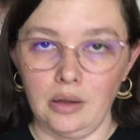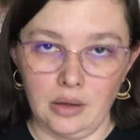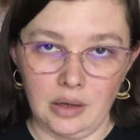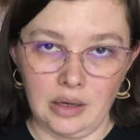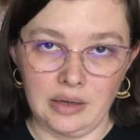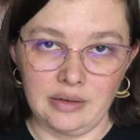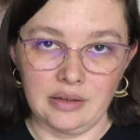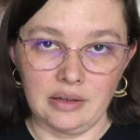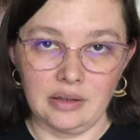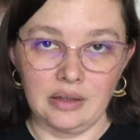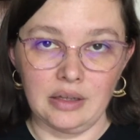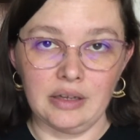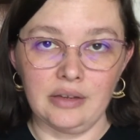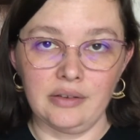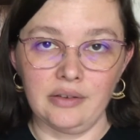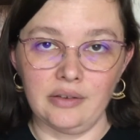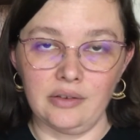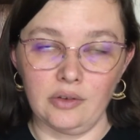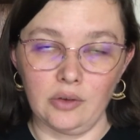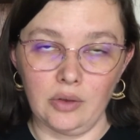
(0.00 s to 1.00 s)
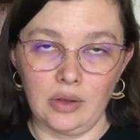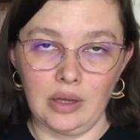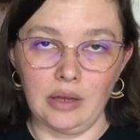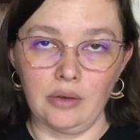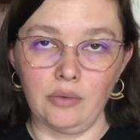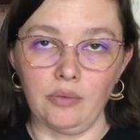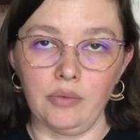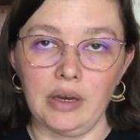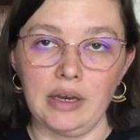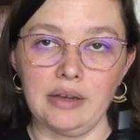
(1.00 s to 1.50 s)
I did this so they
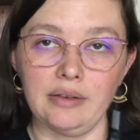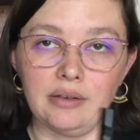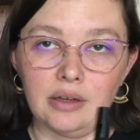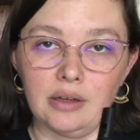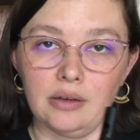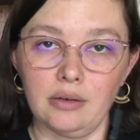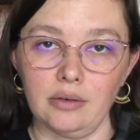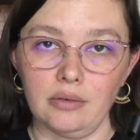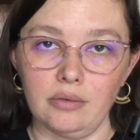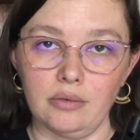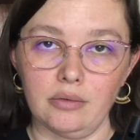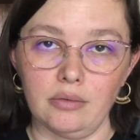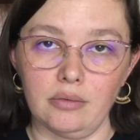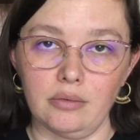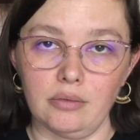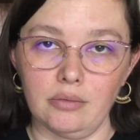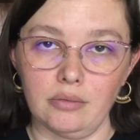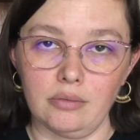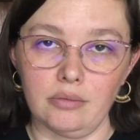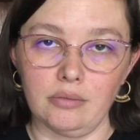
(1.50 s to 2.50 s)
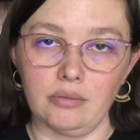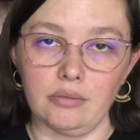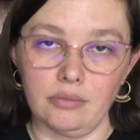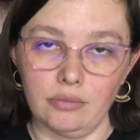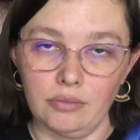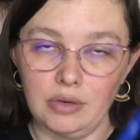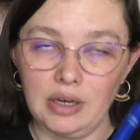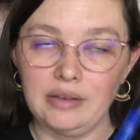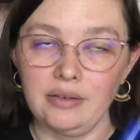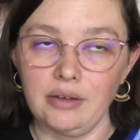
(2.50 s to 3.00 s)
could raise
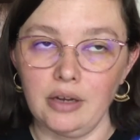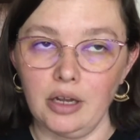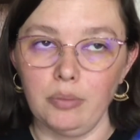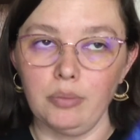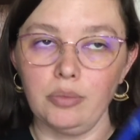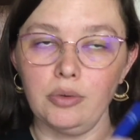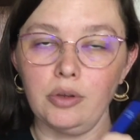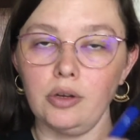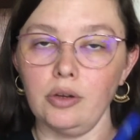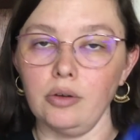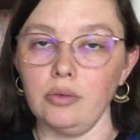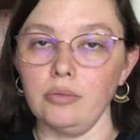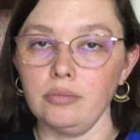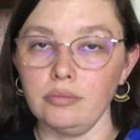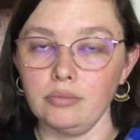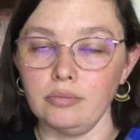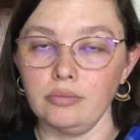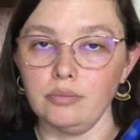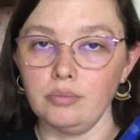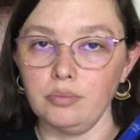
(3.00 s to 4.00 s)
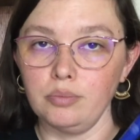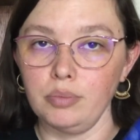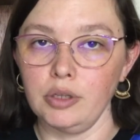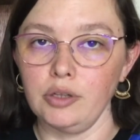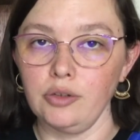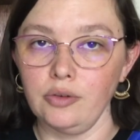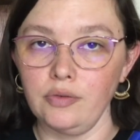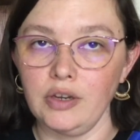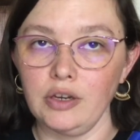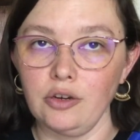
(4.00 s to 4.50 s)
it up, you know, put
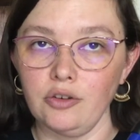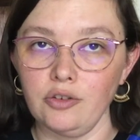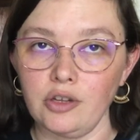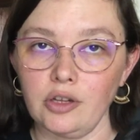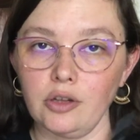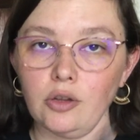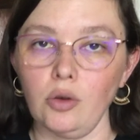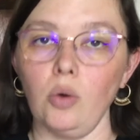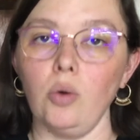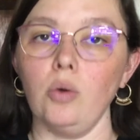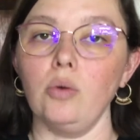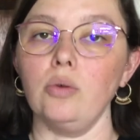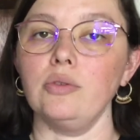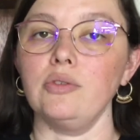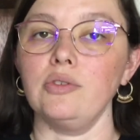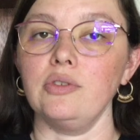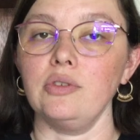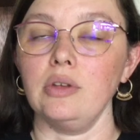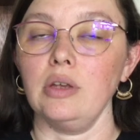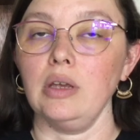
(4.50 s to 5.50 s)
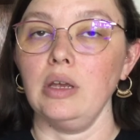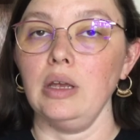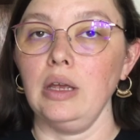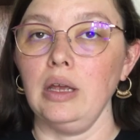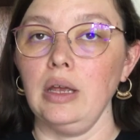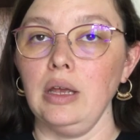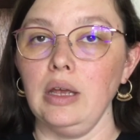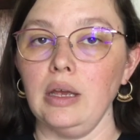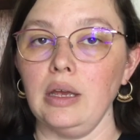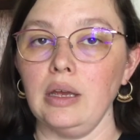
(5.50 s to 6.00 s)
their fingers on the holes.
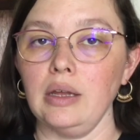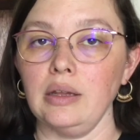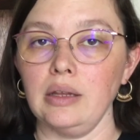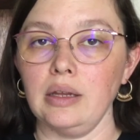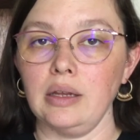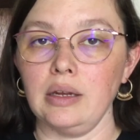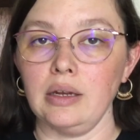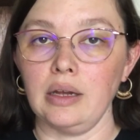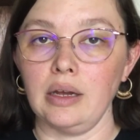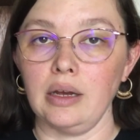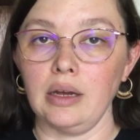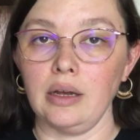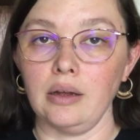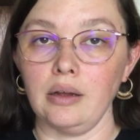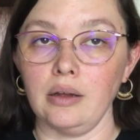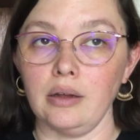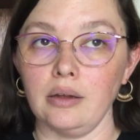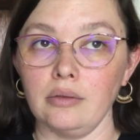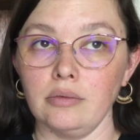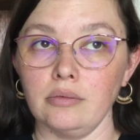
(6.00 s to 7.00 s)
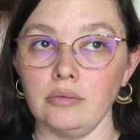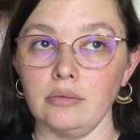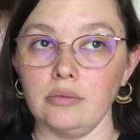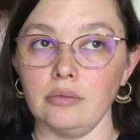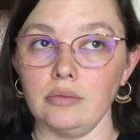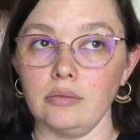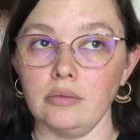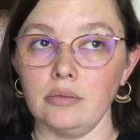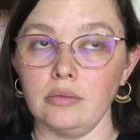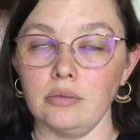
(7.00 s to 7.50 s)
And then
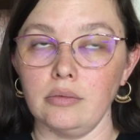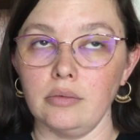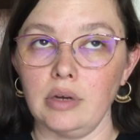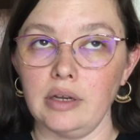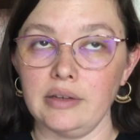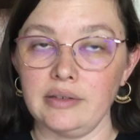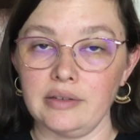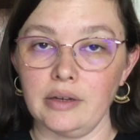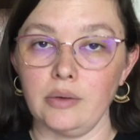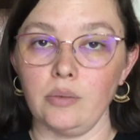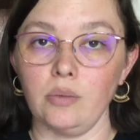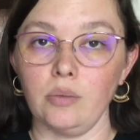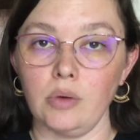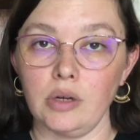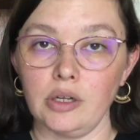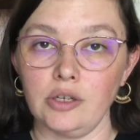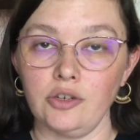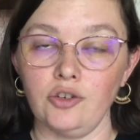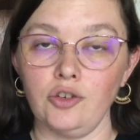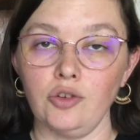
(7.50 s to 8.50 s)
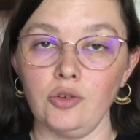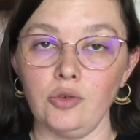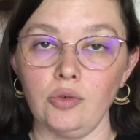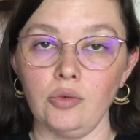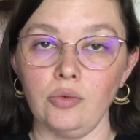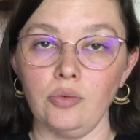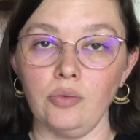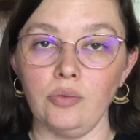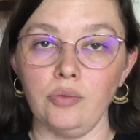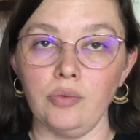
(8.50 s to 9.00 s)
I said 1,
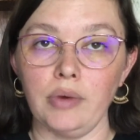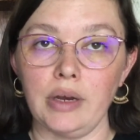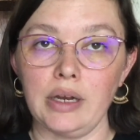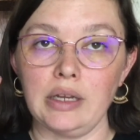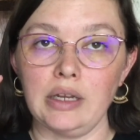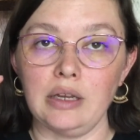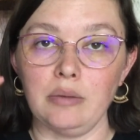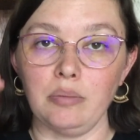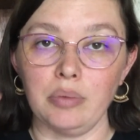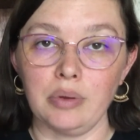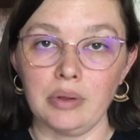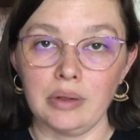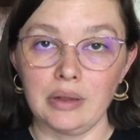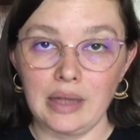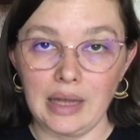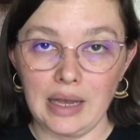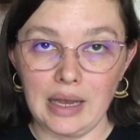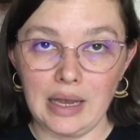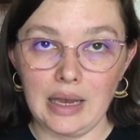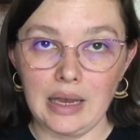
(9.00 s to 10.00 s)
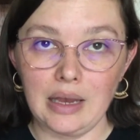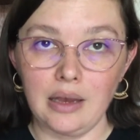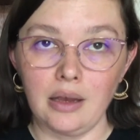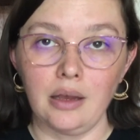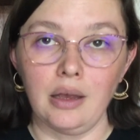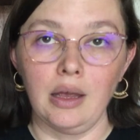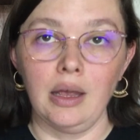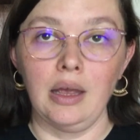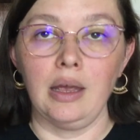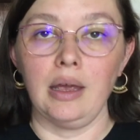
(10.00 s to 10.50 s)
2, ready, play.
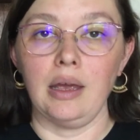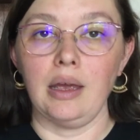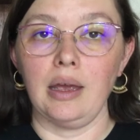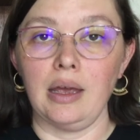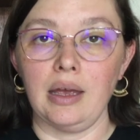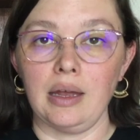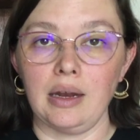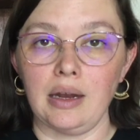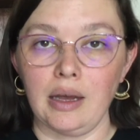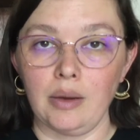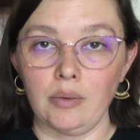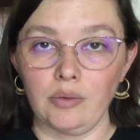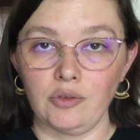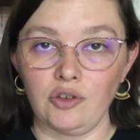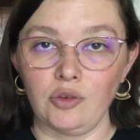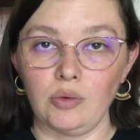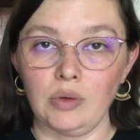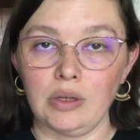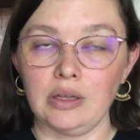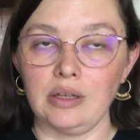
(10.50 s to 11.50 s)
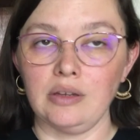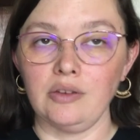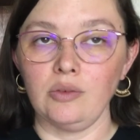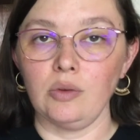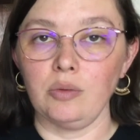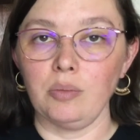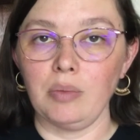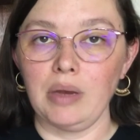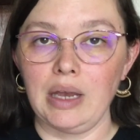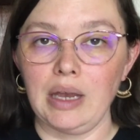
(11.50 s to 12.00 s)
And I was doing this
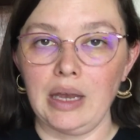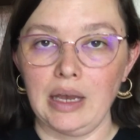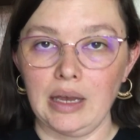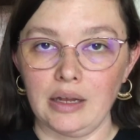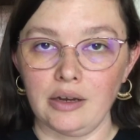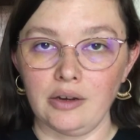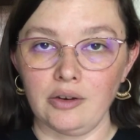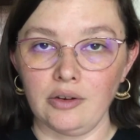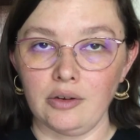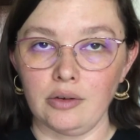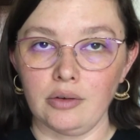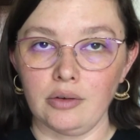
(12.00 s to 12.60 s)
with my hand